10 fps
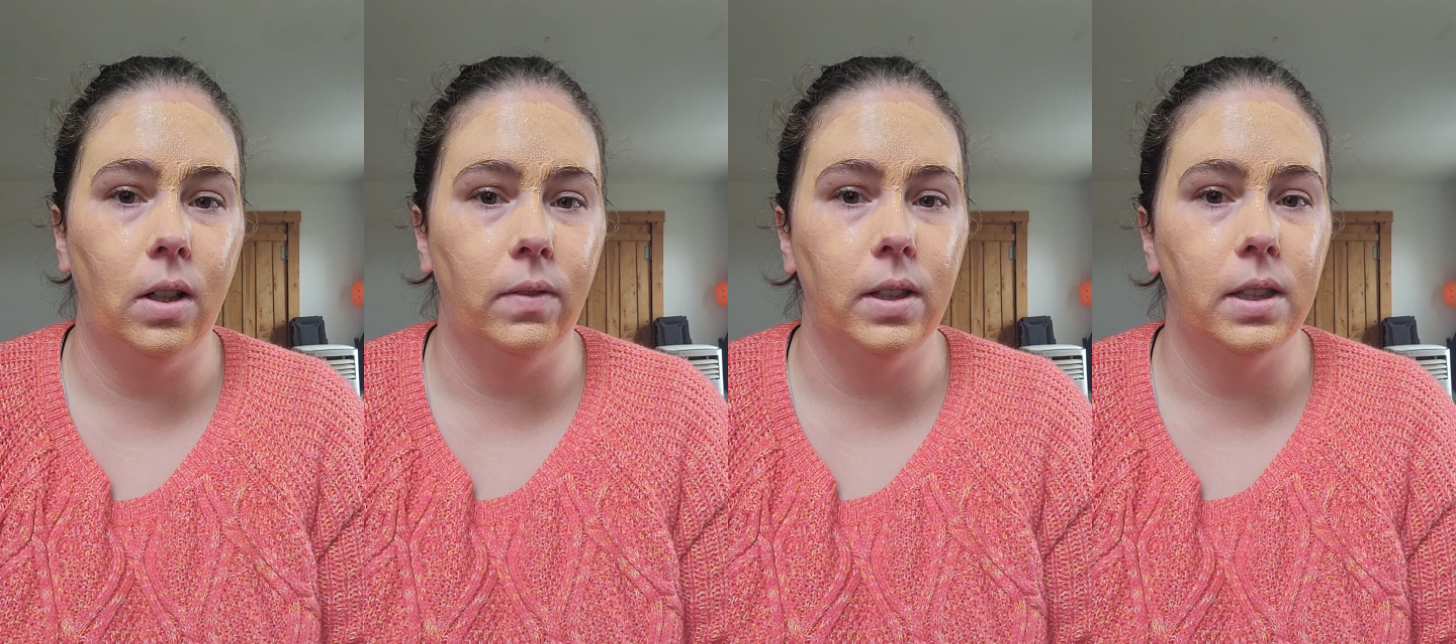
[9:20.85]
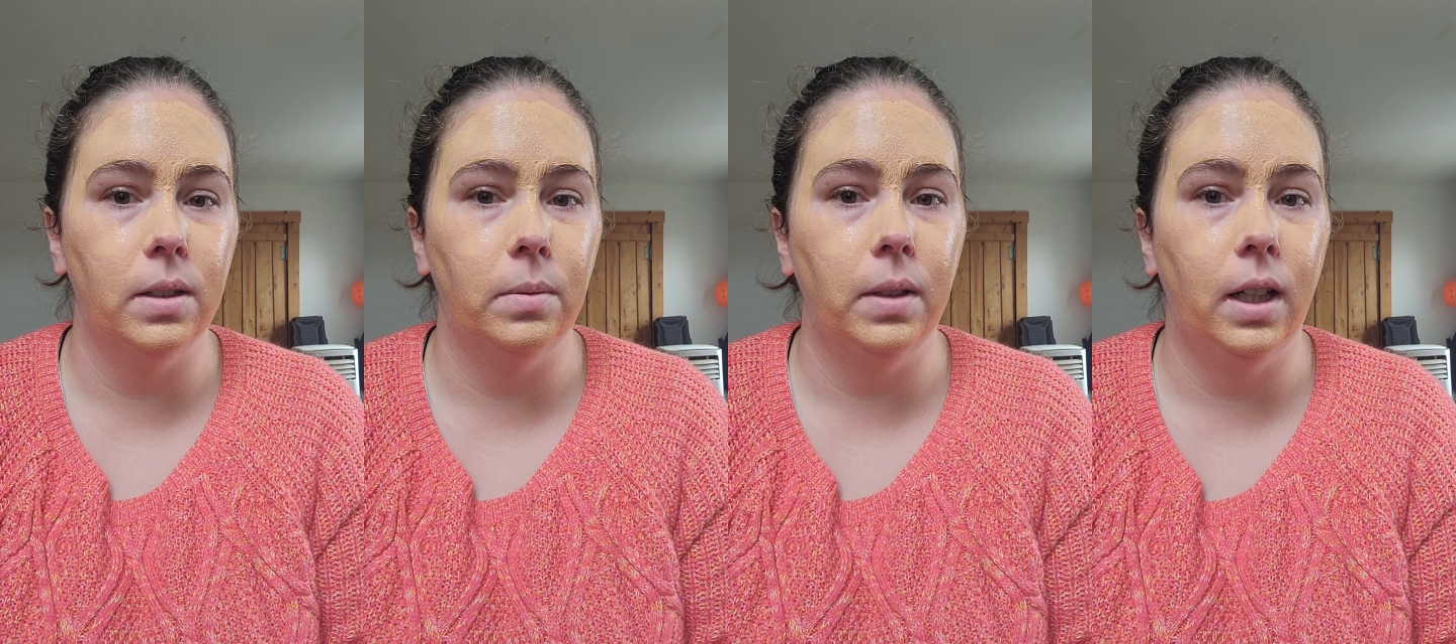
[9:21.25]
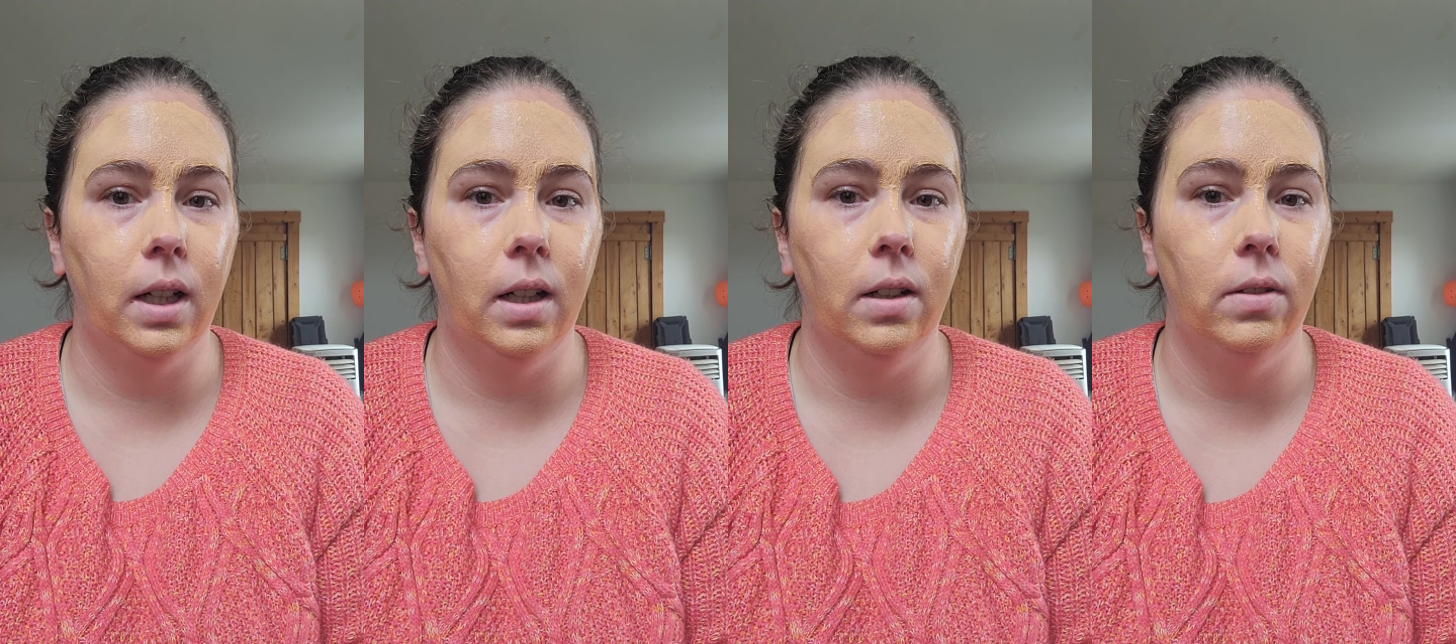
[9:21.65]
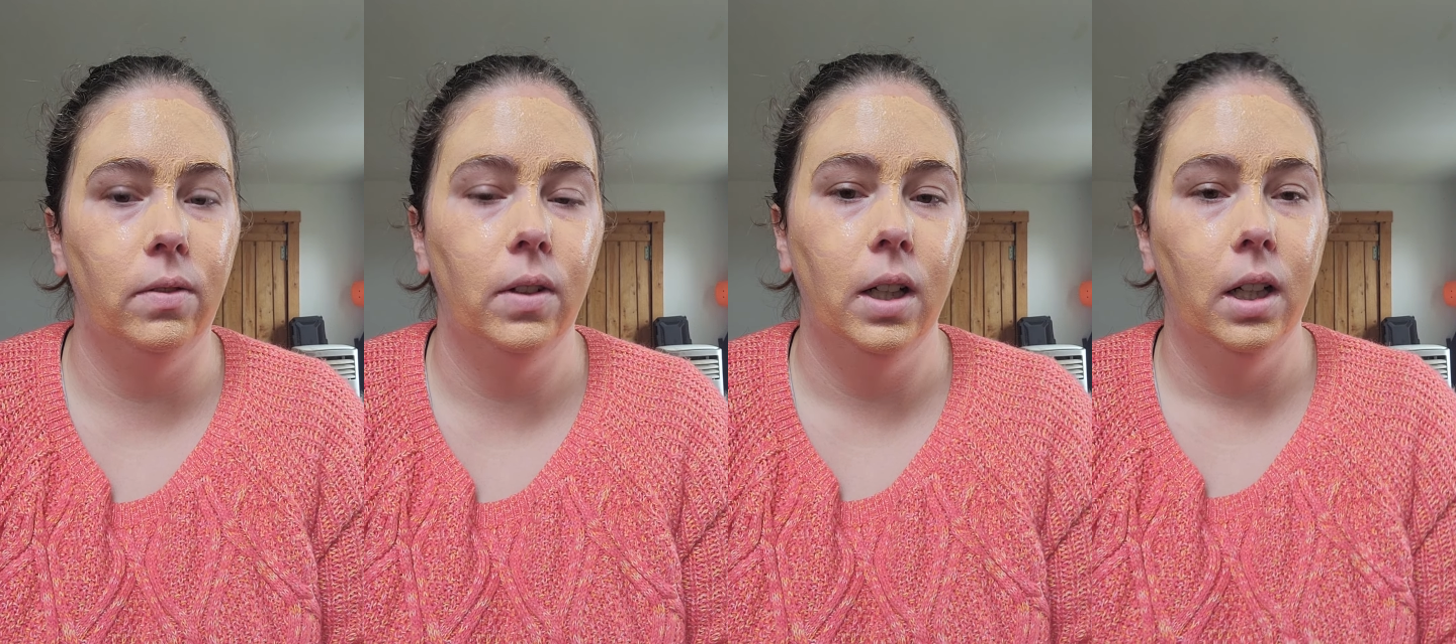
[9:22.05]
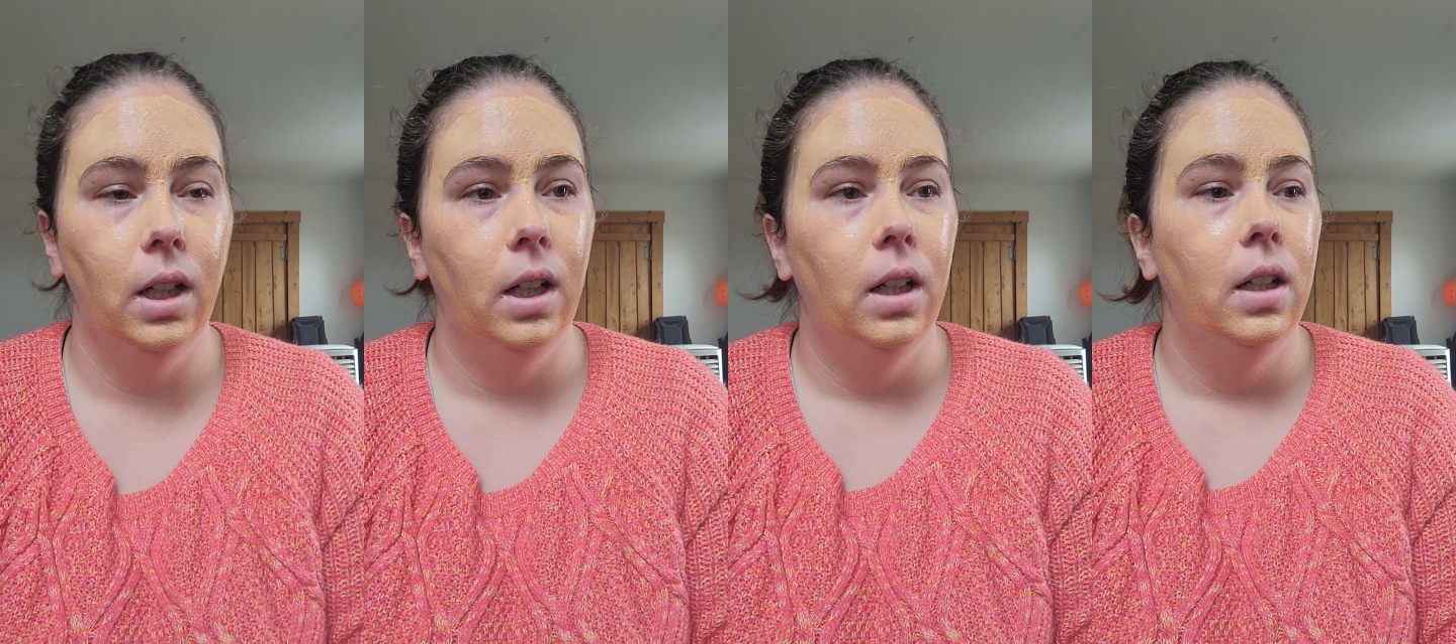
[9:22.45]
Obviously, we have
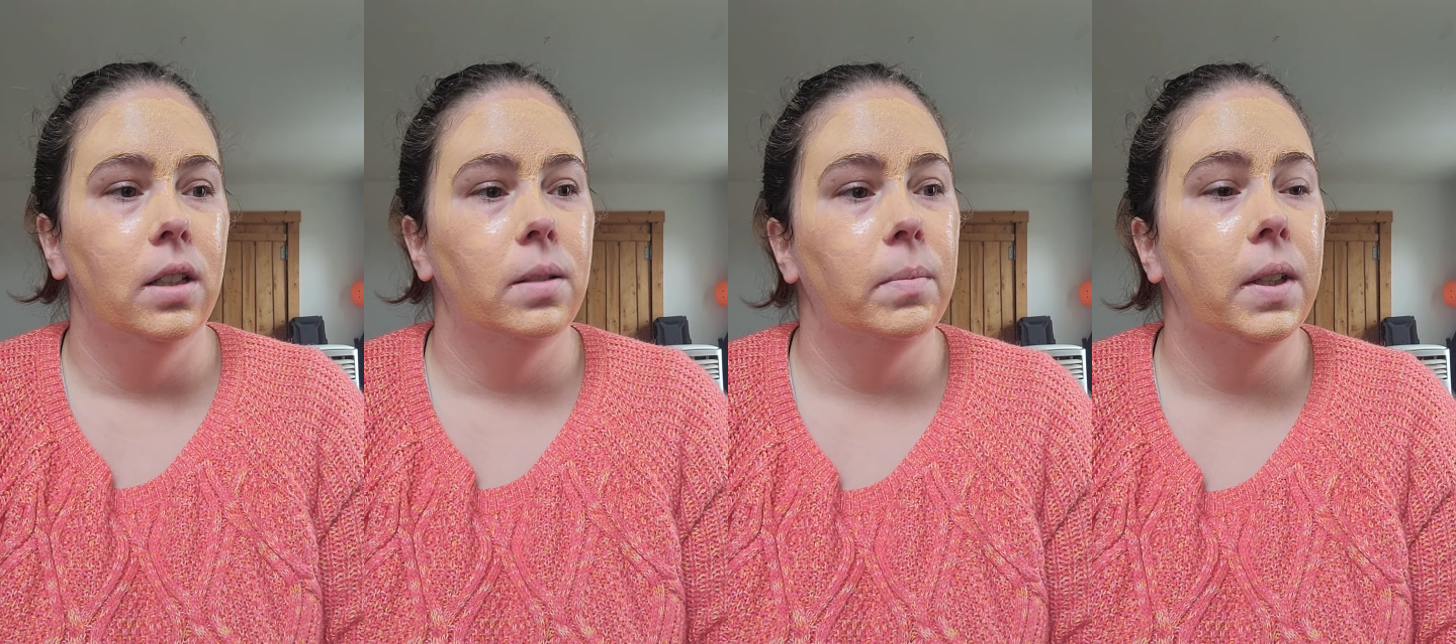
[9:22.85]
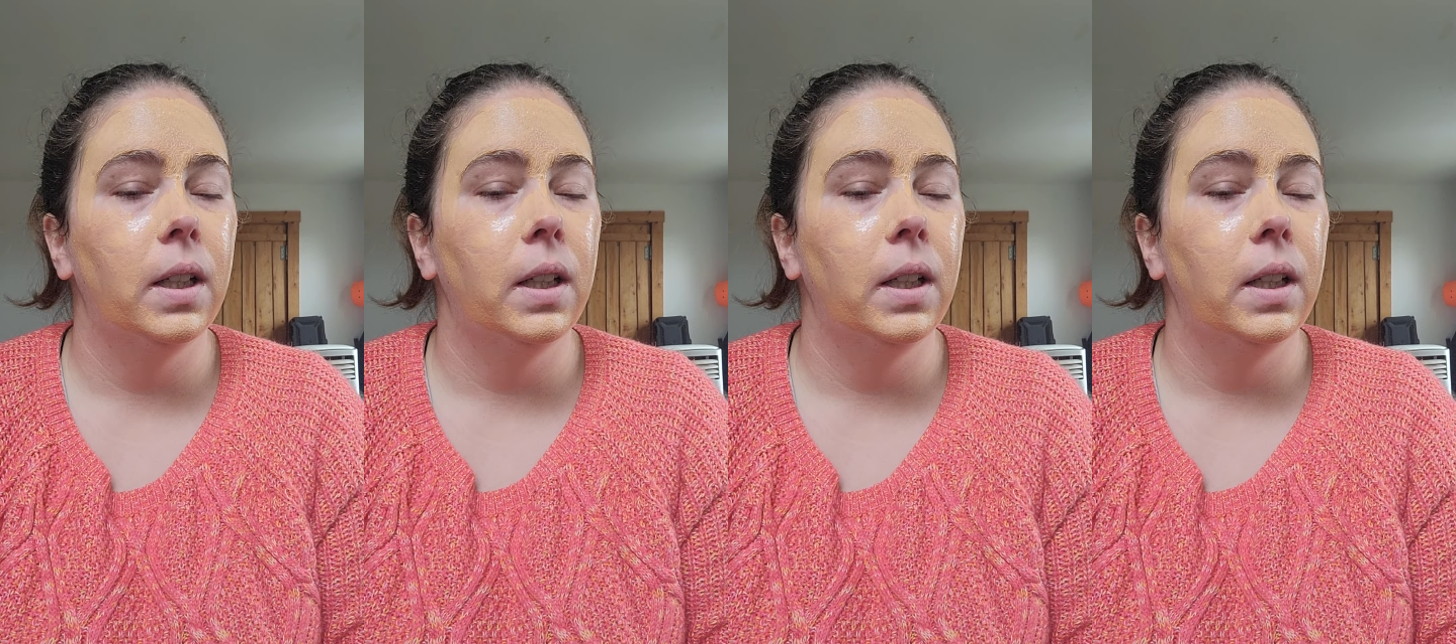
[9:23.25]
some